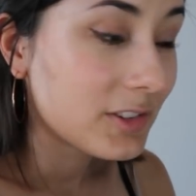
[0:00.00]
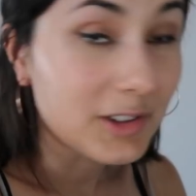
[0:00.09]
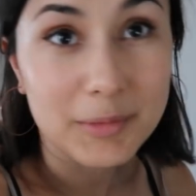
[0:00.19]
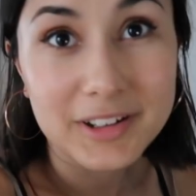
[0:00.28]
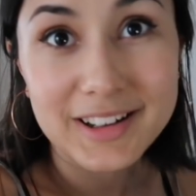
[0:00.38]

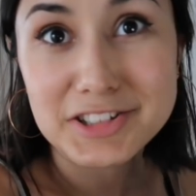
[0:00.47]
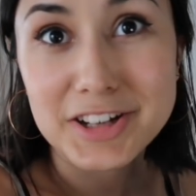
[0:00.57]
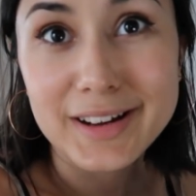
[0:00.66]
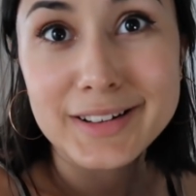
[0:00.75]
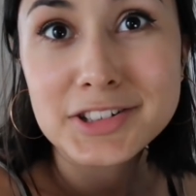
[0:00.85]
So I'm gonna get
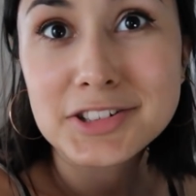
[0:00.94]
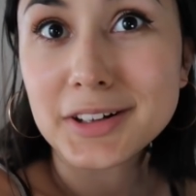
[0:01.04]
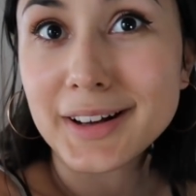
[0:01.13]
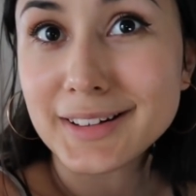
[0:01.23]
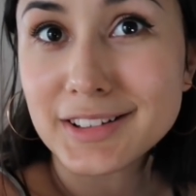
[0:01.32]
changed,
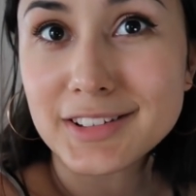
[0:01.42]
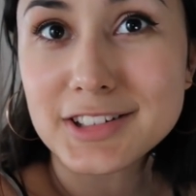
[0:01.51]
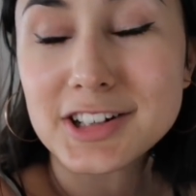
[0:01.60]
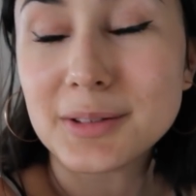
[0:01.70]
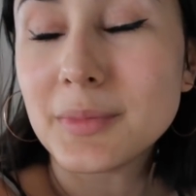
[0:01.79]
gonna head to the
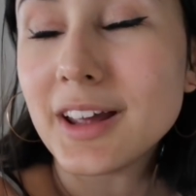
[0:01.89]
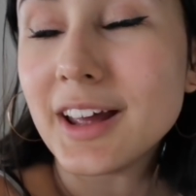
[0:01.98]
gym,